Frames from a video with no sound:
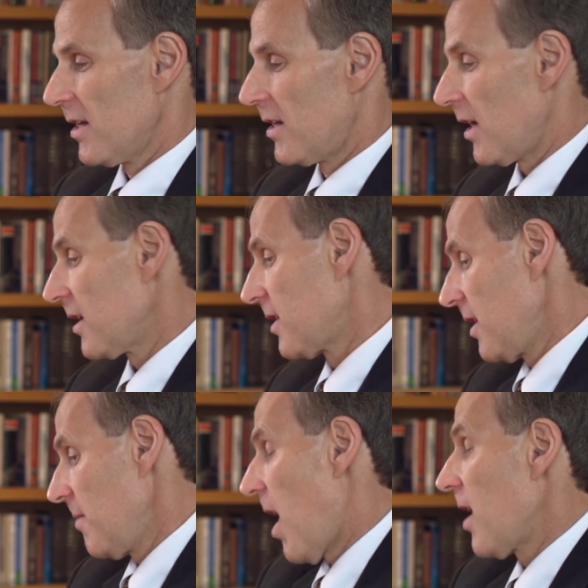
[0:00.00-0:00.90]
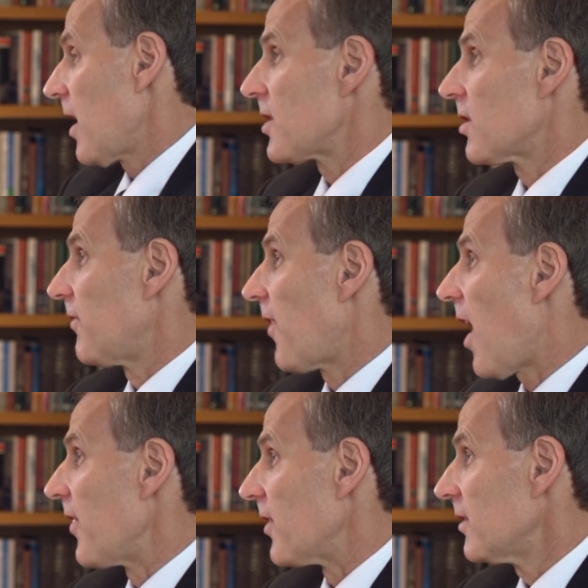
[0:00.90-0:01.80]
Does the biological
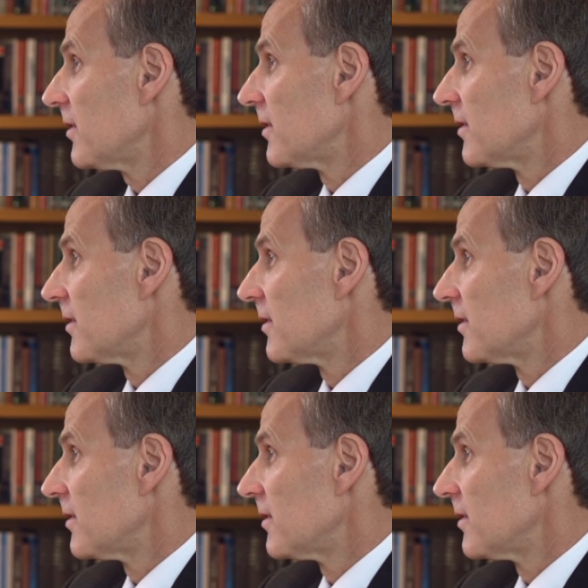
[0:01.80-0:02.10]
father